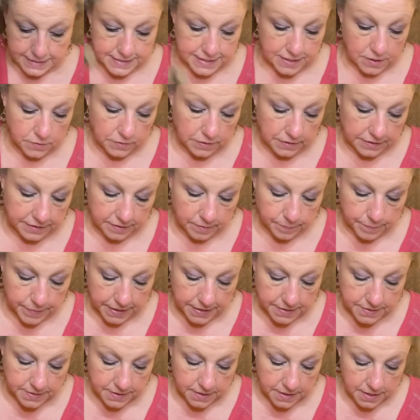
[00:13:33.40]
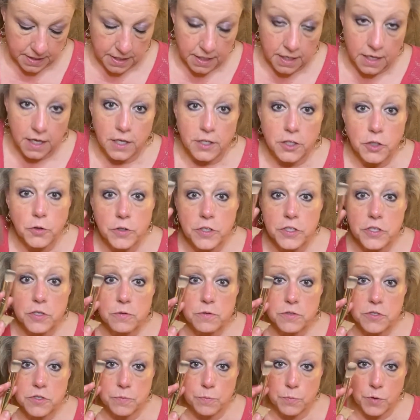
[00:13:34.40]
down a little bit. You can
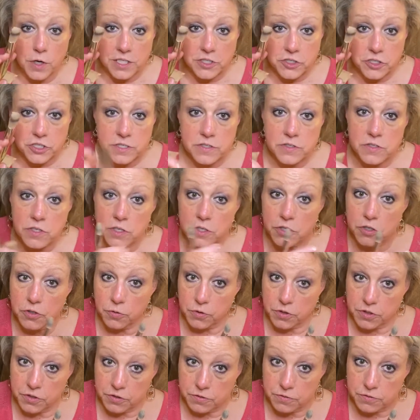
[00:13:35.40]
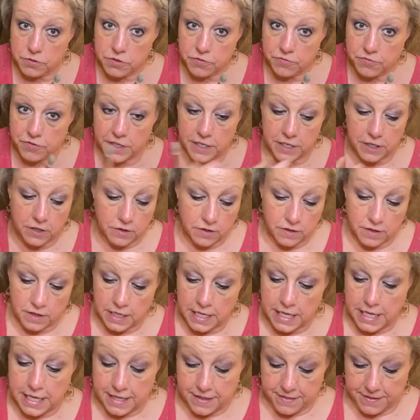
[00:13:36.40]
use your brushes, you can use your finger.
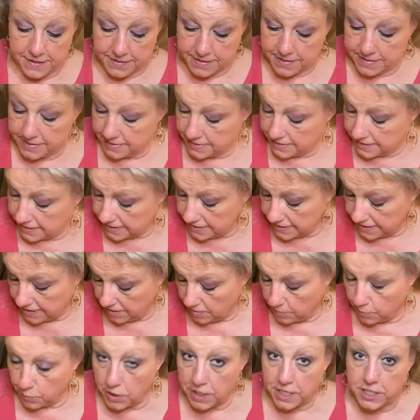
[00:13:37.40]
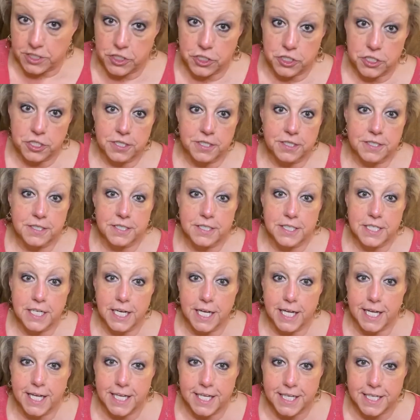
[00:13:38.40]
This is the detail brush.
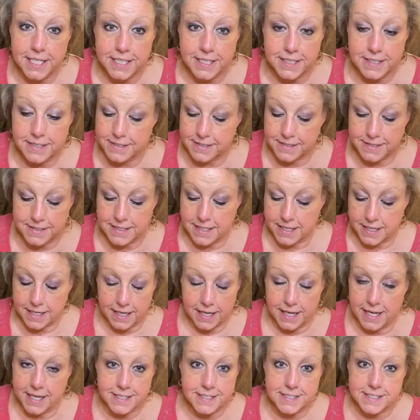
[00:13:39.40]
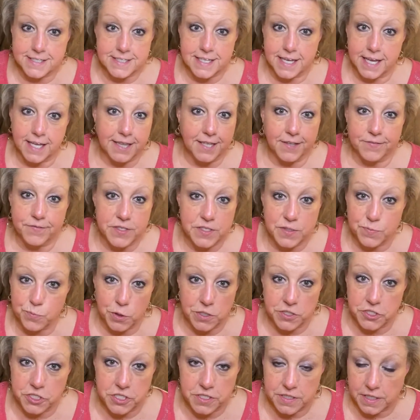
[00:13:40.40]
I hate to say I love this
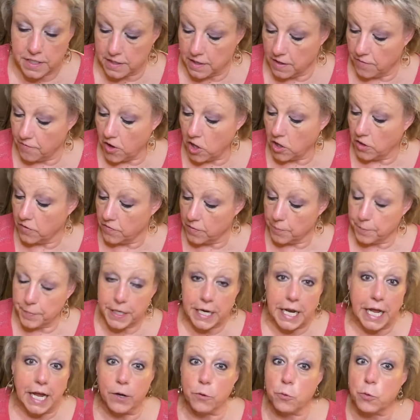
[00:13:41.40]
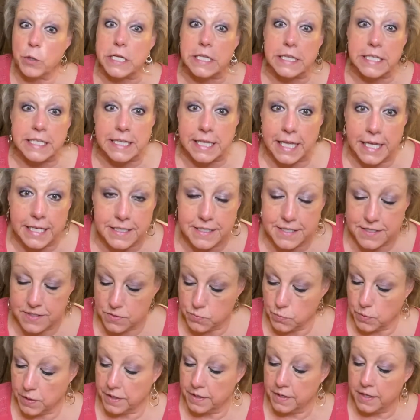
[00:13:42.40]
brush because I love all of them, but I really like this
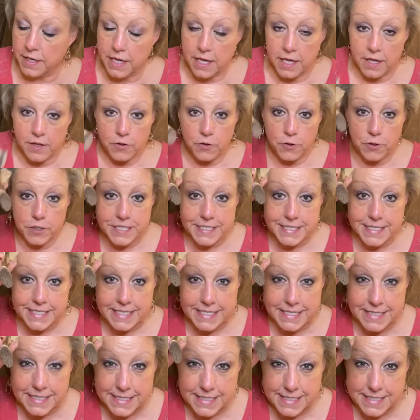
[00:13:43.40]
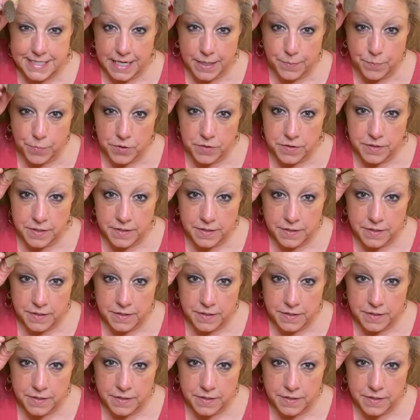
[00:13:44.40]
one. You can see it's tapered.